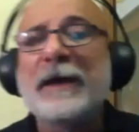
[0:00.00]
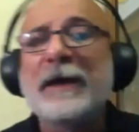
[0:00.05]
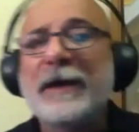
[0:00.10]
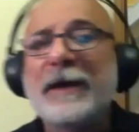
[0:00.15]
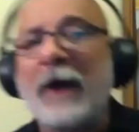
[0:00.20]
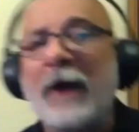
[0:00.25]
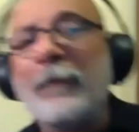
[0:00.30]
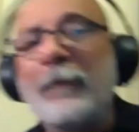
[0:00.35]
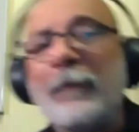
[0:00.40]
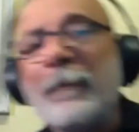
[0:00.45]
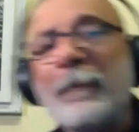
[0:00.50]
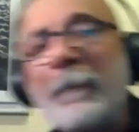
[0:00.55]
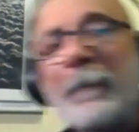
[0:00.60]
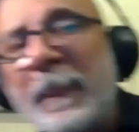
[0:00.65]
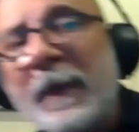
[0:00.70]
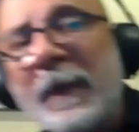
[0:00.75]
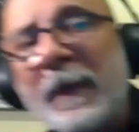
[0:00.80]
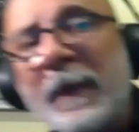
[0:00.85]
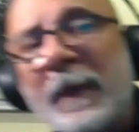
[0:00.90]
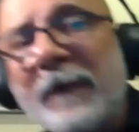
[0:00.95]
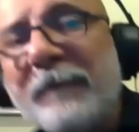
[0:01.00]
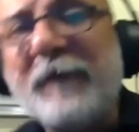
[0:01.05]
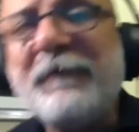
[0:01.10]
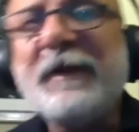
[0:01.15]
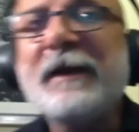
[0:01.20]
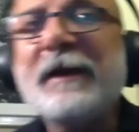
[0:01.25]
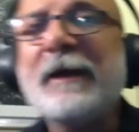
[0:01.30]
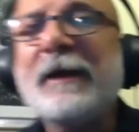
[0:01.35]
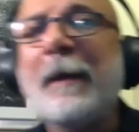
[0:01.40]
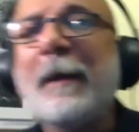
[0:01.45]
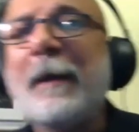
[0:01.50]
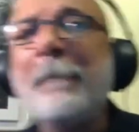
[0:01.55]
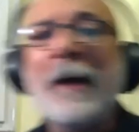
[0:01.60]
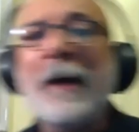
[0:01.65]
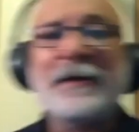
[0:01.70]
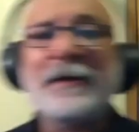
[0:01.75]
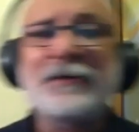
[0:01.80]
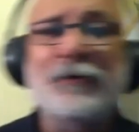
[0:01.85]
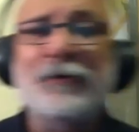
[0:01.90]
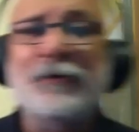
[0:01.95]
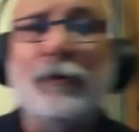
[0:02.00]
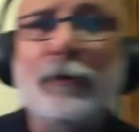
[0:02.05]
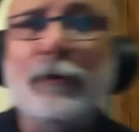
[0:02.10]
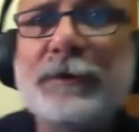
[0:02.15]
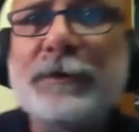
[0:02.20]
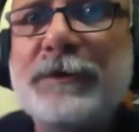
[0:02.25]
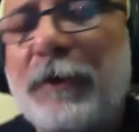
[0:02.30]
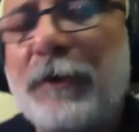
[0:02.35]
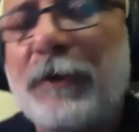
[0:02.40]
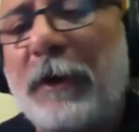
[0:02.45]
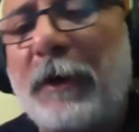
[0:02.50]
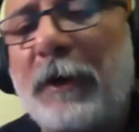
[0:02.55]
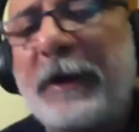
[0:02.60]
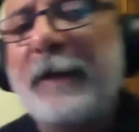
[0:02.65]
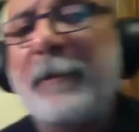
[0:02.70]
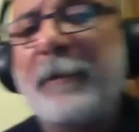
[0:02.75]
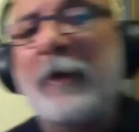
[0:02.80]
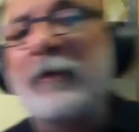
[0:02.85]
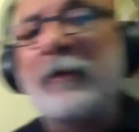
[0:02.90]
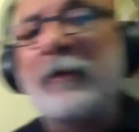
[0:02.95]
Now, when we come back to talking about